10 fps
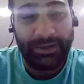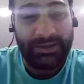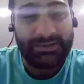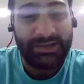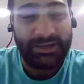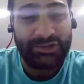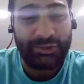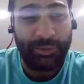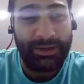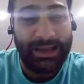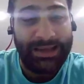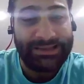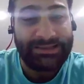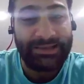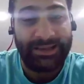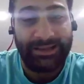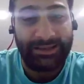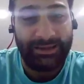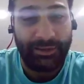sexualized thing,